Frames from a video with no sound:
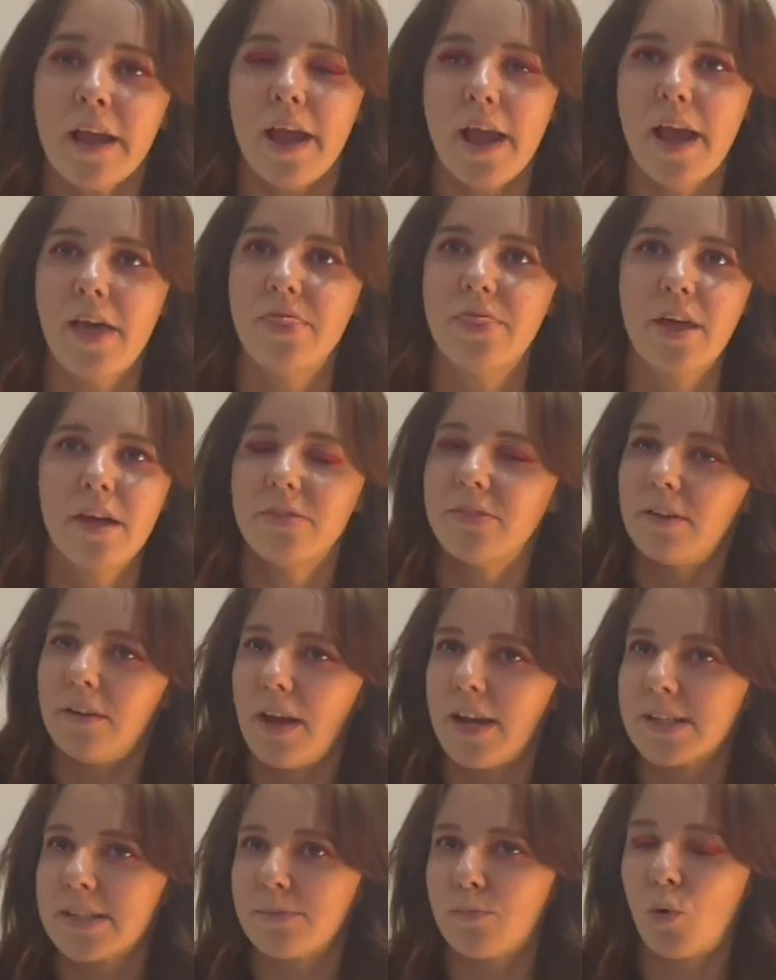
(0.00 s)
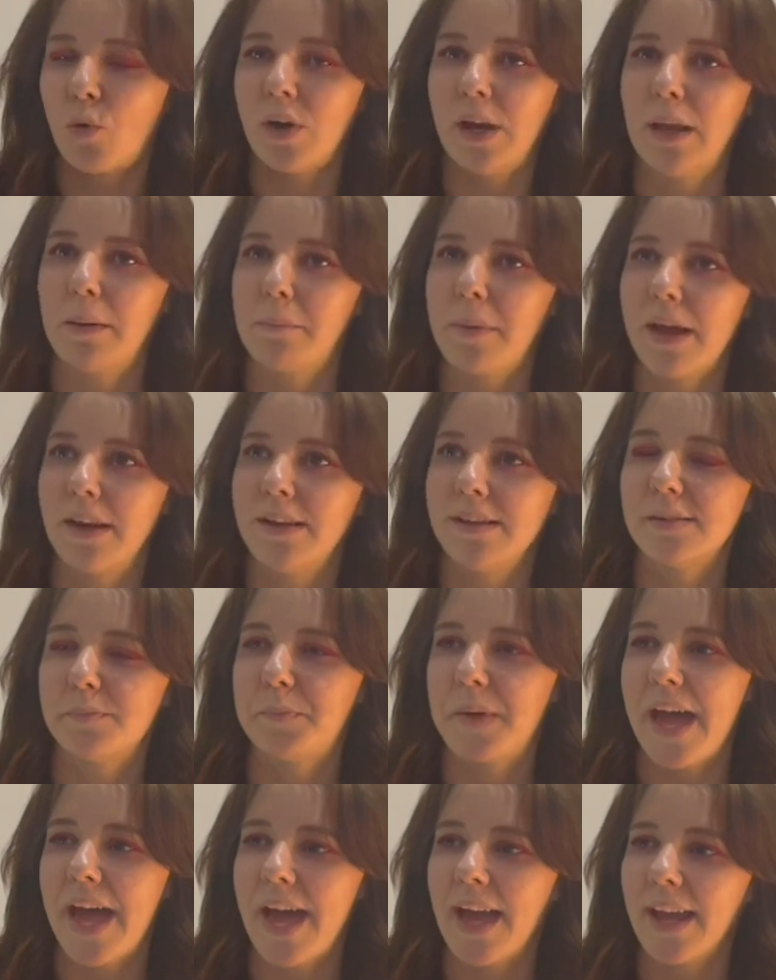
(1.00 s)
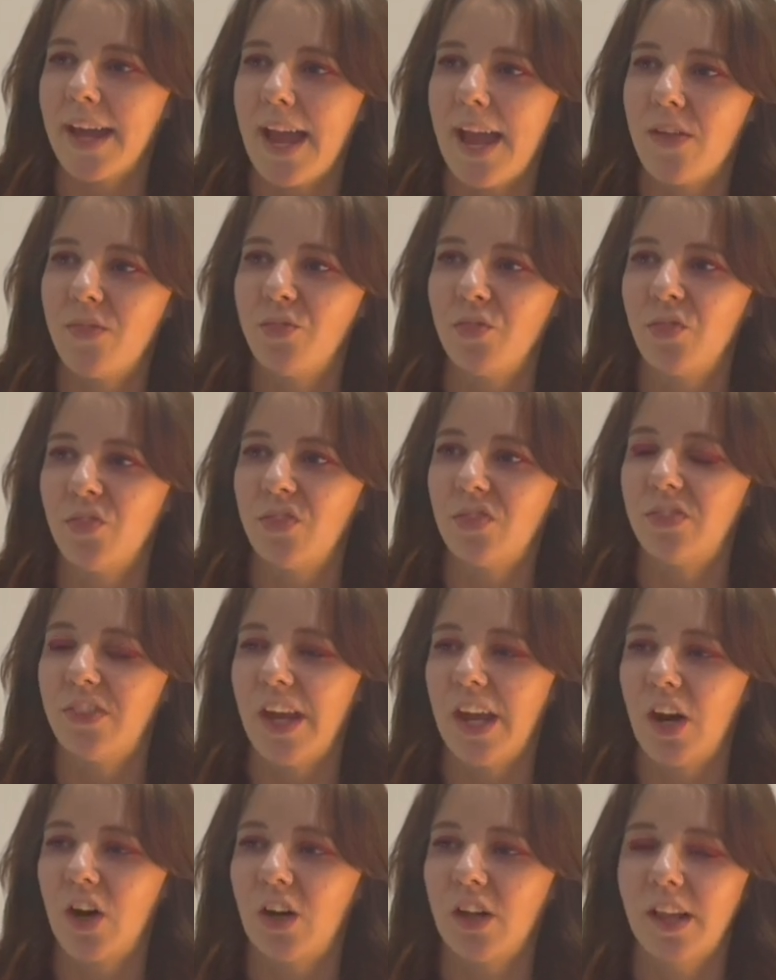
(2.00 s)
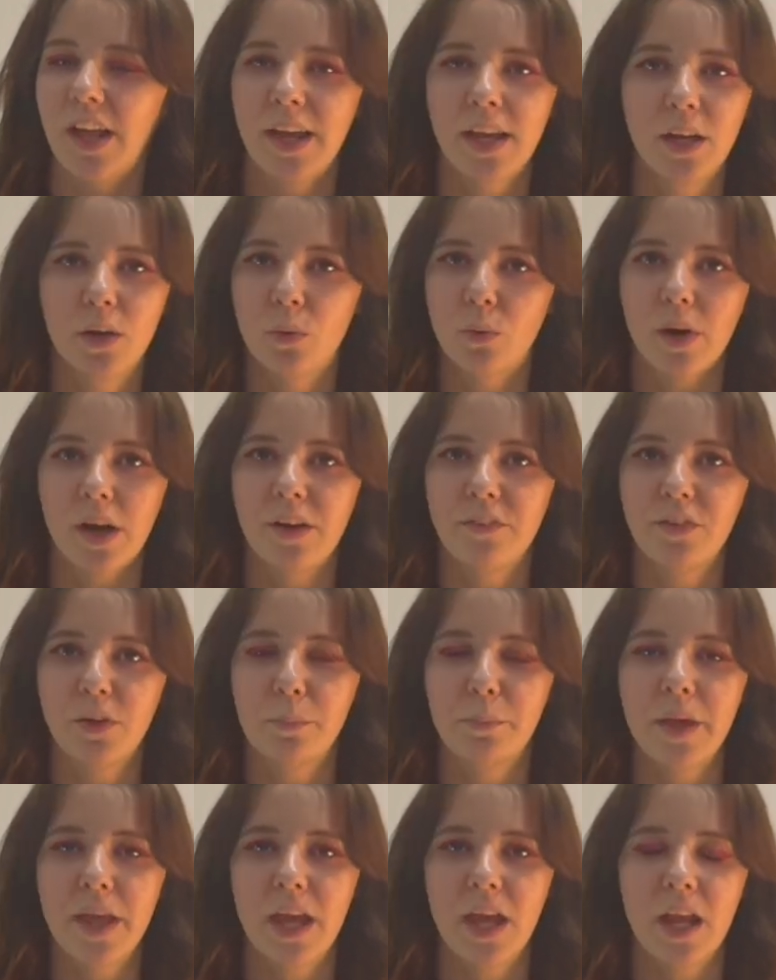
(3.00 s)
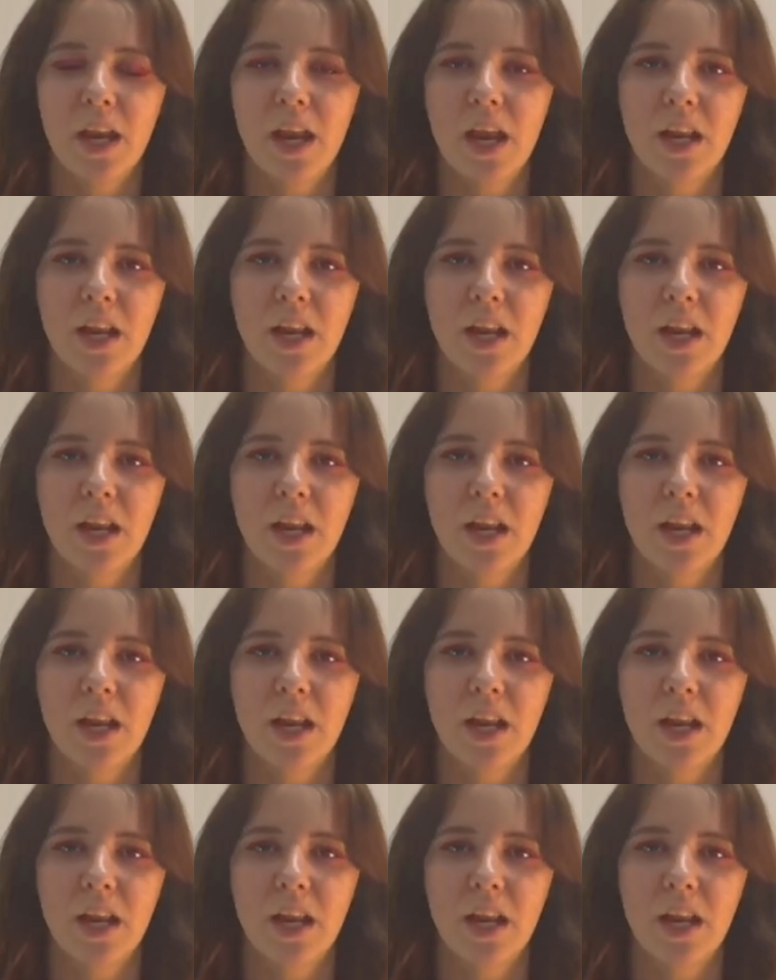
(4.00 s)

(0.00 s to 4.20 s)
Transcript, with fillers: And then the next morning, Ben is back and they're like, where have you been?